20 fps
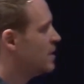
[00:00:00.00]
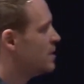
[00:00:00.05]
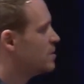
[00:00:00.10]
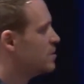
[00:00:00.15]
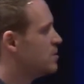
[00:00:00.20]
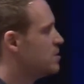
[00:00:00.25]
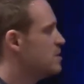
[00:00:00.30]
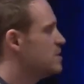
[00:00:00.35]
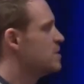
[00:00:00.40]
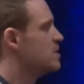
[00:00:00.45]

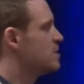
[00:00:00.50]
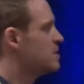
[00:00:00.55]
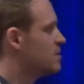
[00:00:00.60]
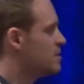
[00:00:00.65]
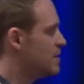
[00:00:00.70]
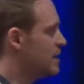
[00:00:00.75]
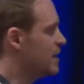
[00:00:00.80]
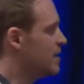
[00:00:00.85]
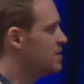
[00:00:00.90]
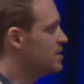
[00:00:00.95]
So
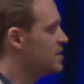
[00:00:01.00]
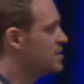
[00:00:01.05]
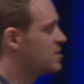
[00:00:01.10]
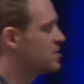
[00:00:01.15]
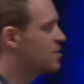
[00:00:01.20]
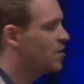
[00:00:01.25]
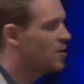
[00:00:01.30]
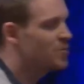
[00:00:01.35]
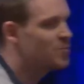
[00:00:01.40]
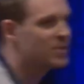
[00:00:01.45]
this is a
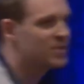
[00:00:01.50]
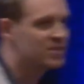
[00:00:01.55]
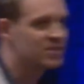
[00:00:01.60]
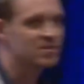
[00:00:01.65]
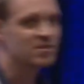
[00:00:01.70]
start, but this